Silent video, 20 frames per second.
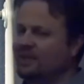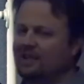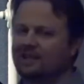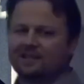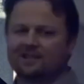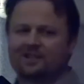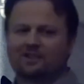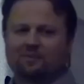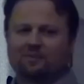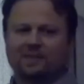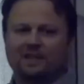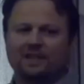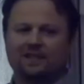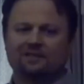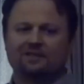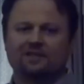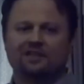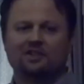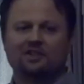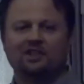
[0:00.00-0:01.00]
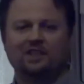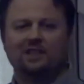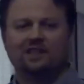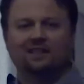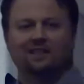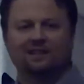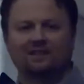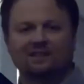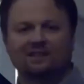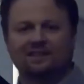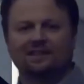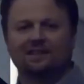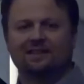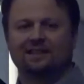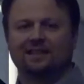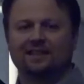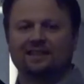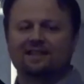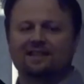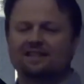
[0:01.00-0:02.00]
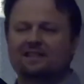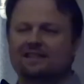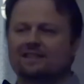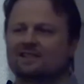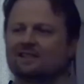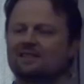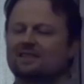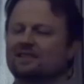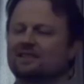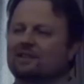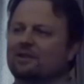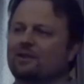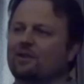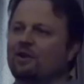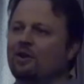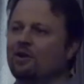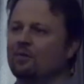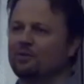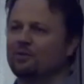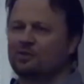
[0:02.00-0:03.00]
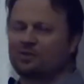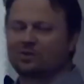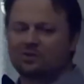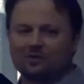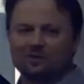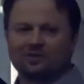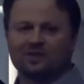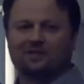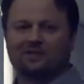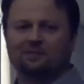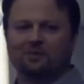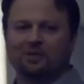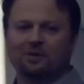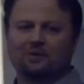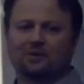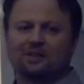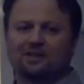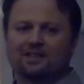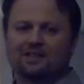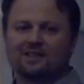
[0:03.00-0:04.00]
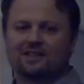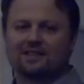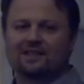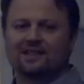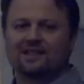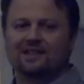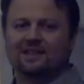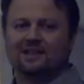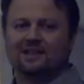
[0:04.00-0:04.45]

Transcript: had the speed of a cheetah, and that's almost certainly bogus.